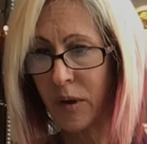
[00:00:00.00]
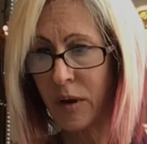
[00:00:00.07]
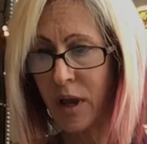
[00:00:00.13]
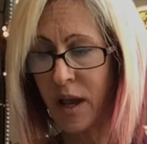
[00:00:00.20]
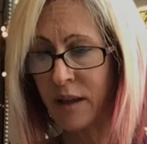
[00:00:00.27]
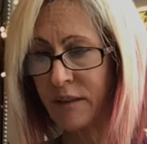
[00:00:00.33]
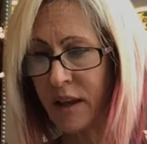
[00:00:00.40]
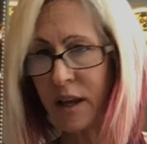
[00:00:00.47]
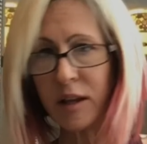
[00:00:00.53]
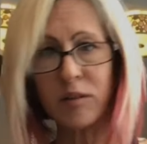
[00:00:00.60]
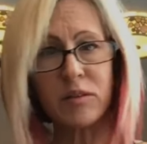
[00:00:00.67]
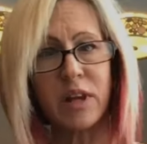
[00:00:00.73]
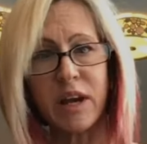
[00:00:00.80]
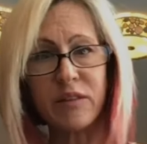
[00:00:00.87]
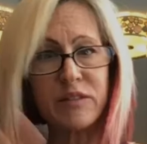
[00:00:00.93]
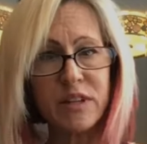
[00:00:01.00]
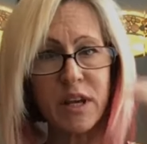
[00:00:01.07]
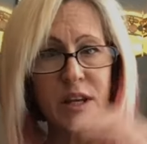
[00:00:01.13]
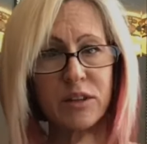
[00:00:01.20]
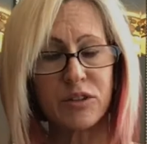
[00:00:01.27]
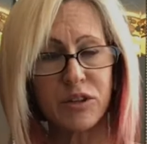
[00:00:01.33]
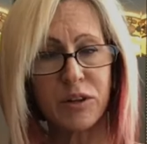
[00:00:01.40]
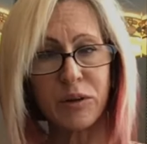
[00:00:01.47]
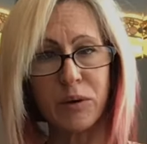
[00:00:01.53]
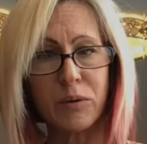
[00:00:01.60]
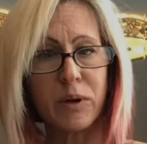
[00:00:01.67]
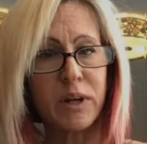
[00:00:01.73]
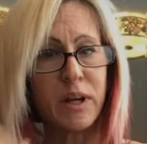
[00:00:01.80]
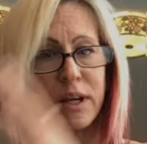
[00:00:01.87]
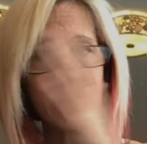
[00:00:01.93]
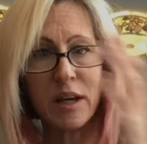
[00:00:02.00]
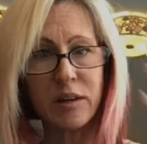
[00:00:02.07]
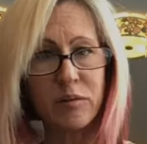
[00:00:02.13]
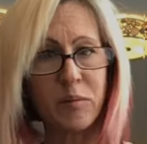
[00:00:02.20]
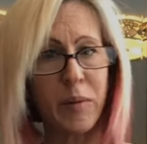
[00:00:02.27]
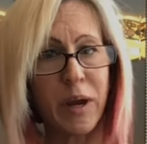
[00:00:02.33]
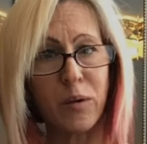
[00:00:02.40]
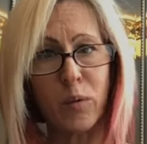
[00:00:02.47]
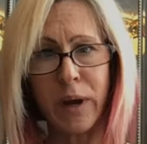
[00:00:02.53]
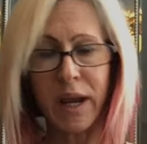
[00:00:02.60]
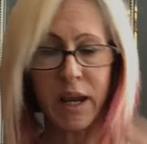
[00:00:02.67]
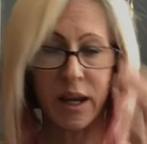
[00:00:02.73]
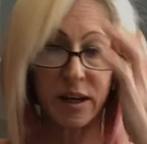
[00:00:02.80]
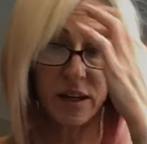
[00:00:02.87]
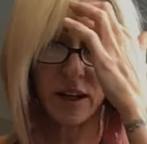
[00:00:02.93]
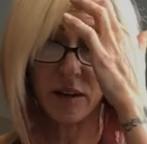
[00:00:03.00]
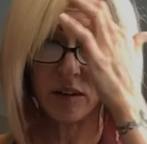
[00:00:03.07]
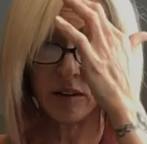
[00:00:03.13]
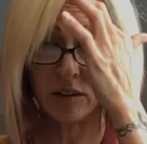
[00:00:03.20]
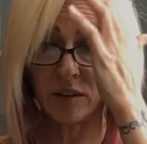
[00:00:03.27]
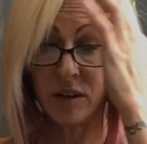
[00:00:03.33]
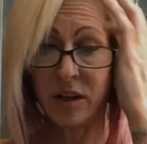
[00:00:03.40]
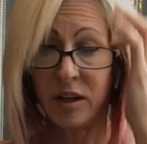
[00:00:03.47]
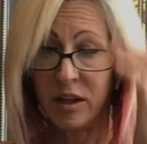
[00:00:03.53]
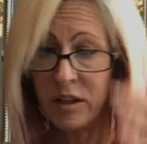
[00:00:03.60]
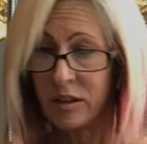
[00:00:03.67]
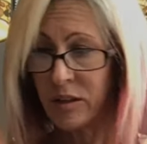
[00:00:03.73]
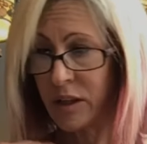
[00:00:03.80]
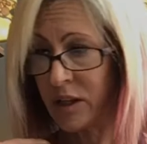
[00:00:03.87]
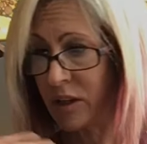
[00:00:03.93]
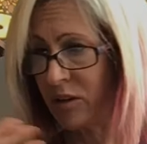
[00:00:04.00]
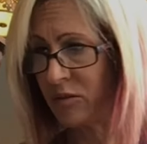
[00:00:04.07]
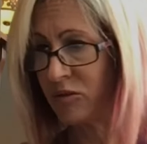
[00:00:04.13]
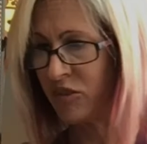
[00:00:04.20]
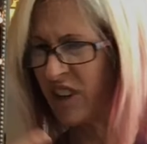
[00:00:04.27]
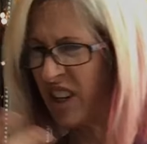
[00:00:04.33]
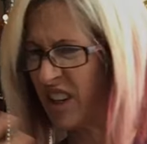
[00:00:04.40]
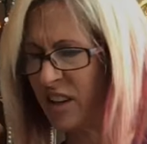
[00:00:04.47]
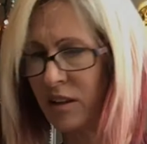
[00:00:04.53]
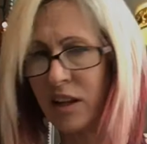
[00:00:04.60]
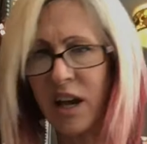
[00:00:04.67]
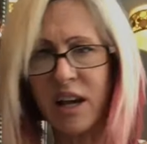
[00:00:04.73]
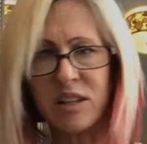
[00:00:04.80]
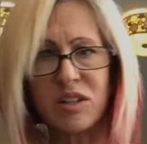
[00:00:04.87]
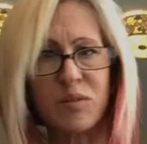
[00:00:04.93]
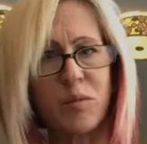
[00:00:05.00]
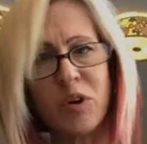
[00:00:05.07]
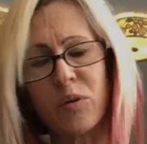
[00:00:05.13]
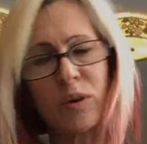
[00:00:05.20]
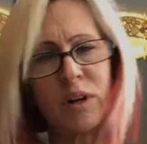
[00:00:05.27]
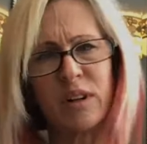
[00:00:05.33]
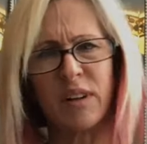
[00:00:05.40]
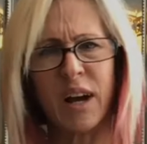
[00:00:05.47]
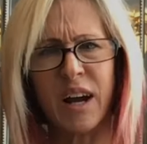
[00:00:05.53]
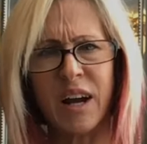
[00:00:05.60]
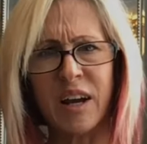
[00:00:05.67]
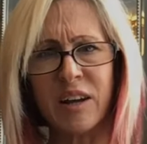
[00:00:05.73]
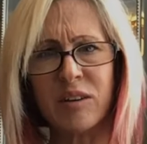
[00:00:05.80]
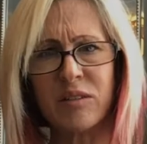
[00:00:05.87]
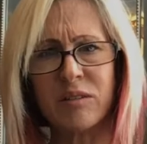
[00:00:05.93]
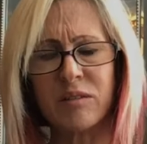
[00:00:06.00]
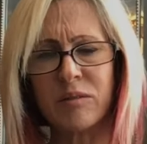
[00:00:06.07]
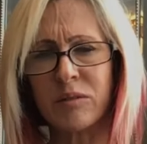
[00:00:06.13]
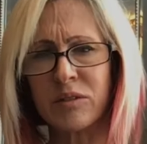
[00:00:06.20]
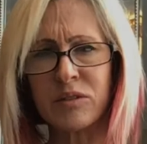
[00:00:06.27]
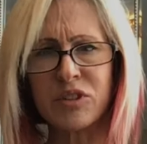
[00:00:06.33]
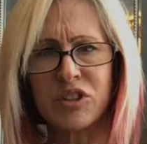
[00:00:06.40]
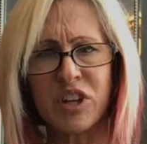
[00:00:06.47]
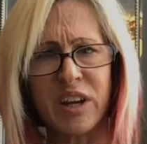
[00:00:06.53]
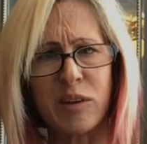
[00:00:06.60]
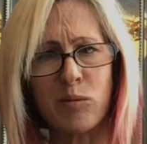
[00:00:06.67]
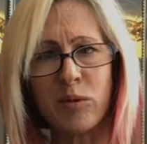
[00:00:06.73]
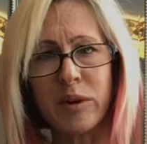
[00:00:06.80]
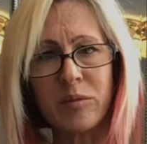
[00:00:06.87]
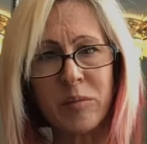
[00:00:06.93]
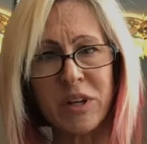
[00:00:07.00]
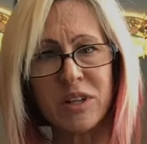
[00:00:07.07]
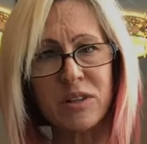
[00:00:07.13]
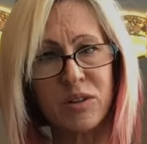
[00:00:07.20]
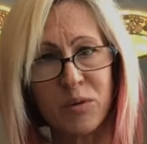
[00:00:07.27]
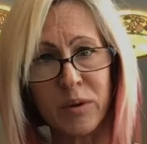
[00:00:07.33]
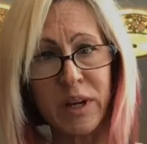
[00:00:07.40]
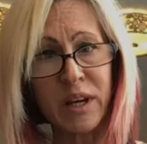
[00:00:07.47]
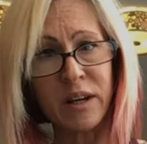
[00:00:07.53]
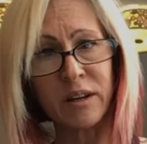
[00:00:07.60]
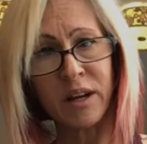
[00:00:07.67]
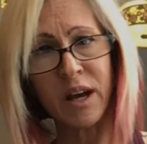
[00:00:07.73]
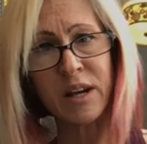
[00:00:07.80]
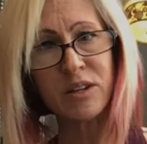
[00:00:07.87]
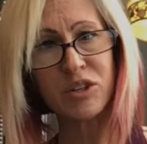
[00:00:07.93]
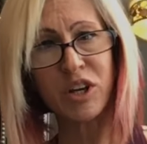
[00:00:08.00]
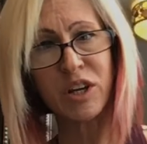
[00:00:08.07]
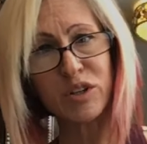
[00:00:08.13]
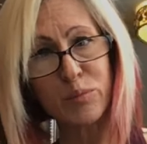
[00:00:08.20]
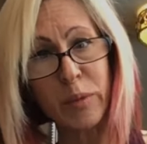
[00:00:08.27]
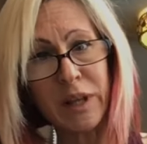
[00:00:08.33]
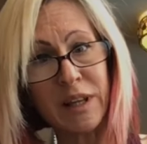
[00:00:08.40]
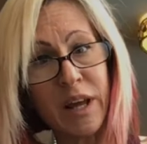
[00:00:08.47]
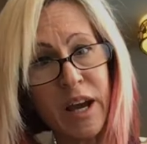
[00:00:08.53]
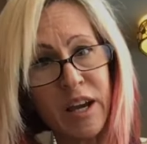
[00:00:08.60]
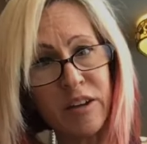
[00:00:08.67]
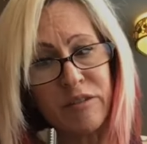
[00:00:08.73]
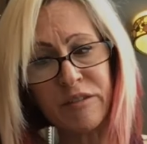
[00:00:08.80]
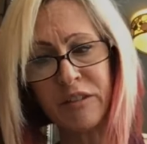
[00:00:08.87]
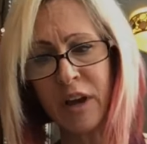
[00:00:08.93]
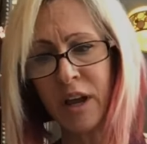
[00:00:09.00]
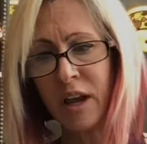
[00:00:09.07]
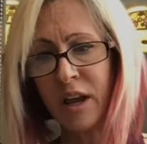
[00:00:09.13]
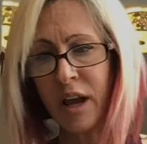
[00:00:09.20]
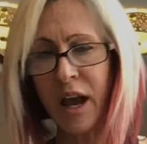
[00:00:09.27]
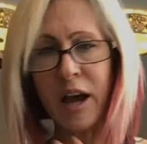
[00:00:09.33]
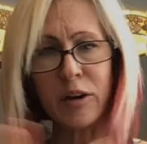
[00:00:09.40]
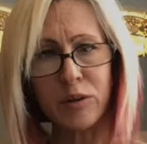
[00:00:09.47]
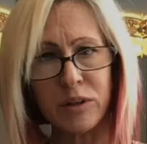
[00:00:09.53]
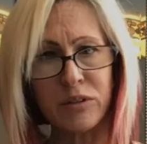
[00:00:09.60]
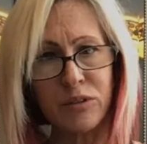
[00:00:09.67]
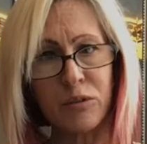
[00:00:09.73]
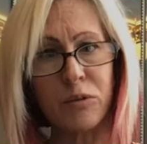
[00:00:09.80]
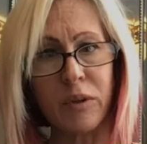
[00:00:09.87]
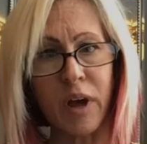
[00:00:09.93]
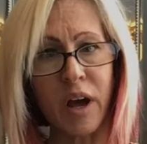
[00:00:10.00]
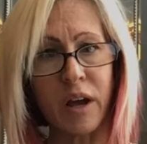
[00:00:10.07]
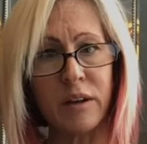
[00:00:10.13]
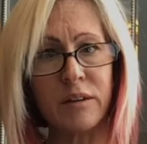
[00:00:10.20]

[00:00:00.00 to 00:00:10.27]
and then life takes you, and I gained my weight, and you know, drinking a lot, smoking a lot. Shit, what am I doing? Got to change my life. How do you do that?